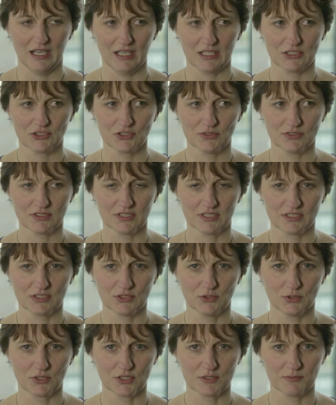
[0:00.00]
I chose this
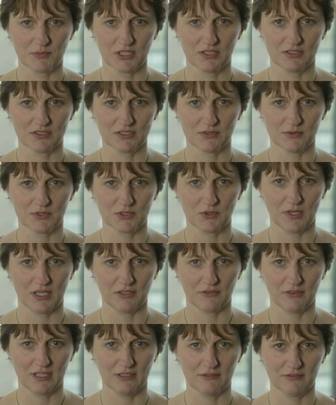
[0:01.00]
course because it was
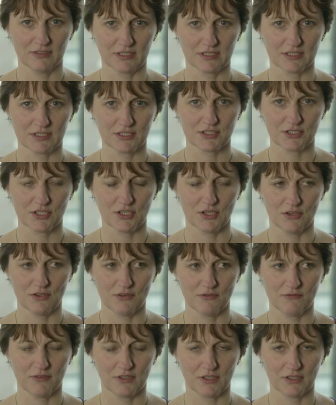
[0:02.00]
quite relevant
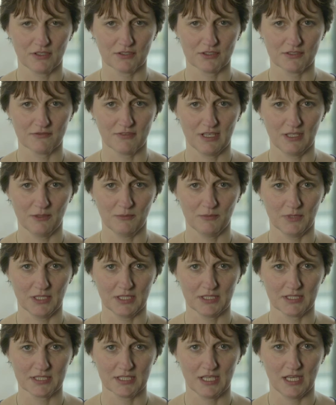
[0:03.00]
to further
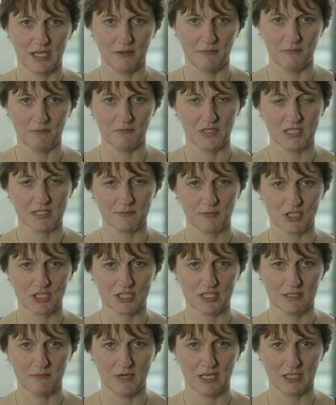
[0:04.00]
development, um,
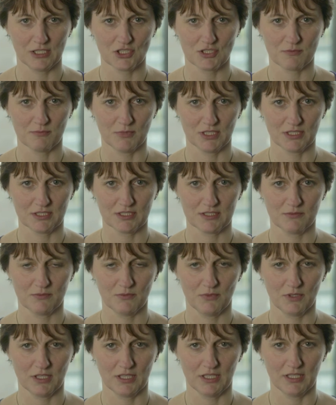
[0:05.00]
especially management
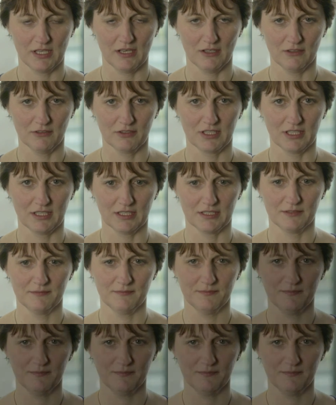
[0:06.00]
within healthcare.